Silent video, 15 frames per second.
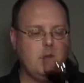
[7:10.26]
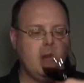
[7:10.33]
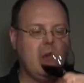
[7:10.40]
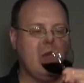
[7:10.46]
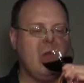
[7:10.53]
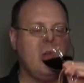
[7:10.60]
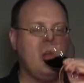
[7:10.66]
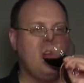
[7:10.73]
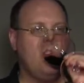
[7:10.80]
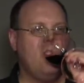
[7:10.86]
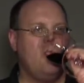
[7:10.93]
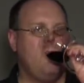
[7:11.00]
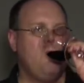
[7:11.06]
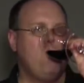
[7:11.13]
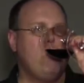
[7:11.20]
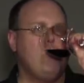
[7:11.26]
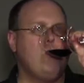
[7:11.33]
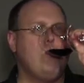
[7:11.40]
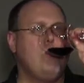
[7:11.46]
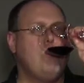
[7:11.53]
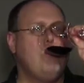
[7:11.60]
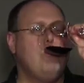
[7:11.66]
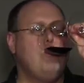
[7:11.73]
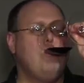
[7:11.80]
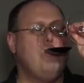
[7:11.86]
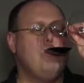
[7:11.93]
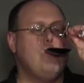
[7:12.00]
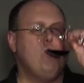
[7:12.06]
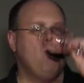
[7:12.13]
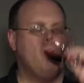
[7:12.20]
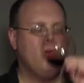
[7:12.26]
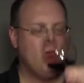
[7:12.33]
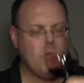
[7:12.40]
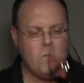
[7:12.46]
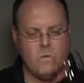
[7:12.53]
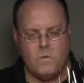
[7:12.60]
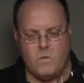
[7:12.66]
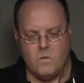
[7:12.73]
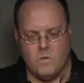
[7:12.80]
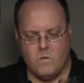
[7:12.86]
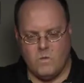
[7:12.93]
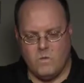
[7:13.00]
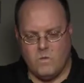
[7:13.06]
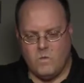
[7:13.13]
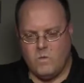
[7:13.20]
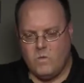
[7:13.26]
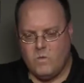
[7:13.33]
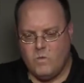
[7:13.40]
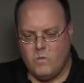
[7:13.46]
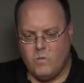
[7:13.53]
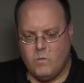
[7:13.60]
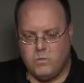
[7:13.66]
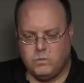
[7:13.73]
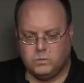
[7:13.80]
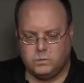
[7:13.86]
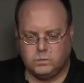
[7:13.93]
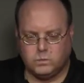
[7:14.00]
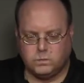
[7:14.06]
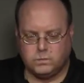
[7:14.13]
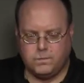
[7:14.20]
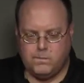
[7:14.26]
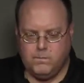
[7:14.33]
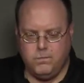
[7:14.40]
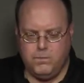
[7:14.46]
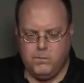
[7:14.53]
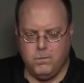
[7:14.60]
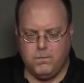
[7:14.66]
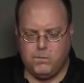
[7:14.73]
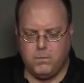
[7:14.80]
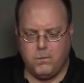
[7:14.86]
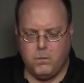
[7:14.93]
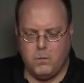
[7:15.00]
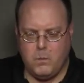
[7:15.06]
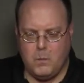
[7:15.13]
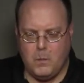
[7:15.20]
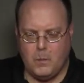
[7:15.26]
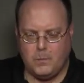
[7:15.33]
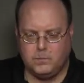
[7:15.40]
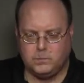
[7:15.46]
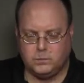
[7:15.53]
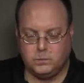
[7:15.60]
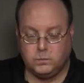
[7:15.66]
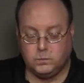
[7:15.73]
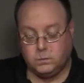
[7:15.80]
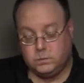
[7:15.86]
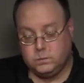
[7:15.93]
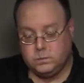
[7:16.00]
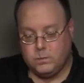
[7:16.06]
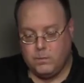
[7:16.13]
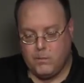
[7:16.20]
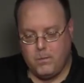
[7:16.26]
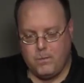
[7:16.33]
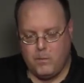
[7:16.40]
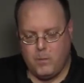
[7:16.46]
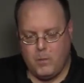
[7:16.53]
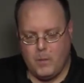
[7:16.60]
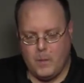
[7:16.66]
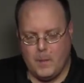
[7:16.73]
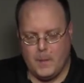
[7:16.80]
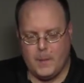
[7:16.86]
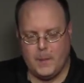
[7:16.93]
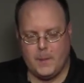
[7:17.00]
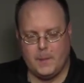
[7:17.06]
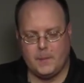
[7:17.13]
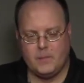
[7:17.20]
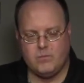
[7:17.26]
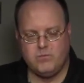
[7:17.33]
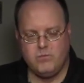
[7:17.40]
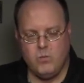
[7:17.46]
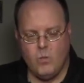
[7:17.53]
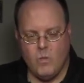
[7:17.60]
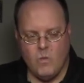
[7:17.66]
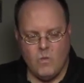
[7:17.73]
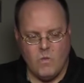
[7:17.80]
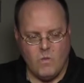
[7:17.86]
(no one is talking)